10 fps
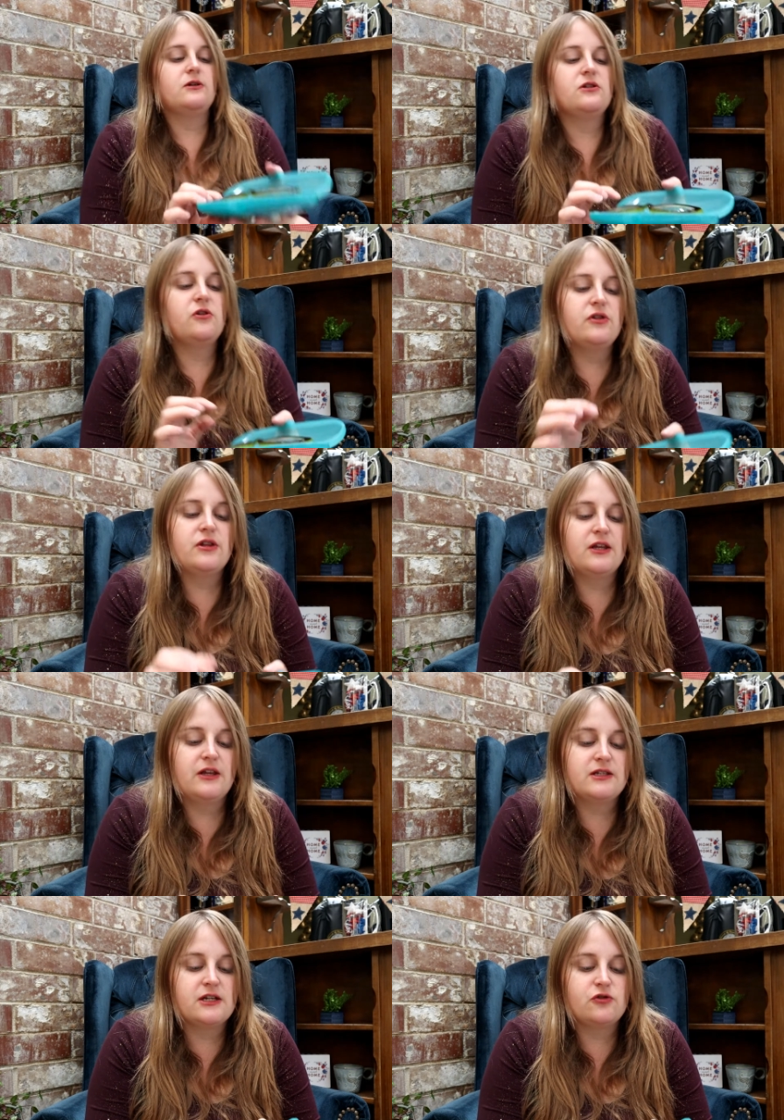So the thing
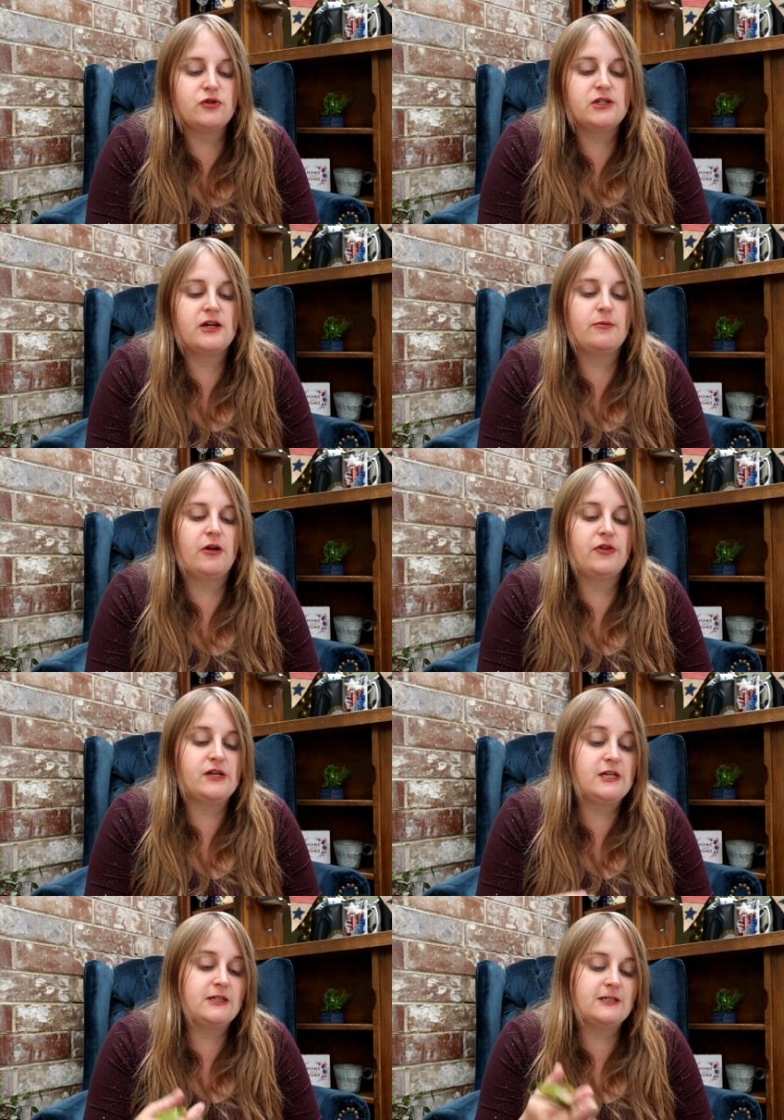that's interesting about
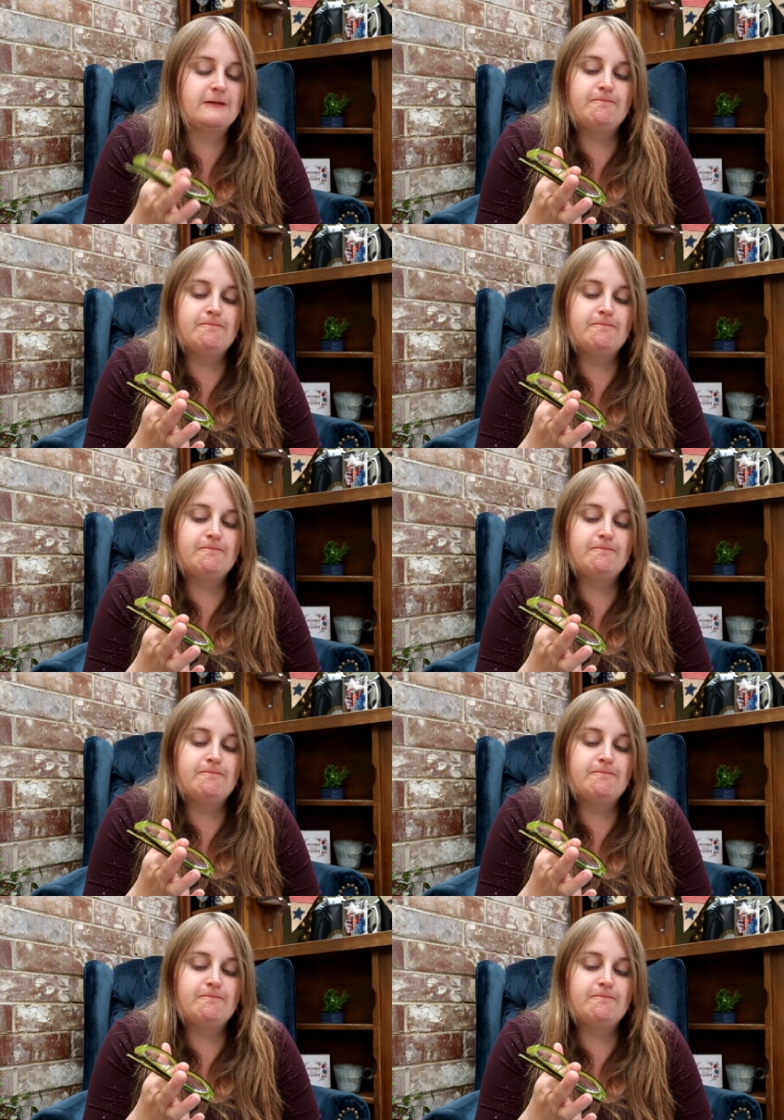these